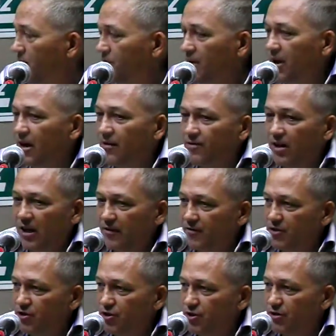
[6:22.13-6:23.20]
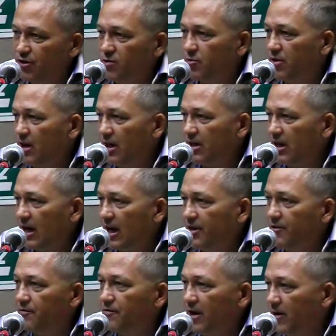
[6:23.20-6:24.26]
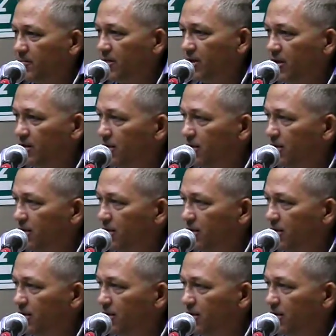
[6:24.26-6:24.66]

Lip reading: They have life insurance when they die, their family,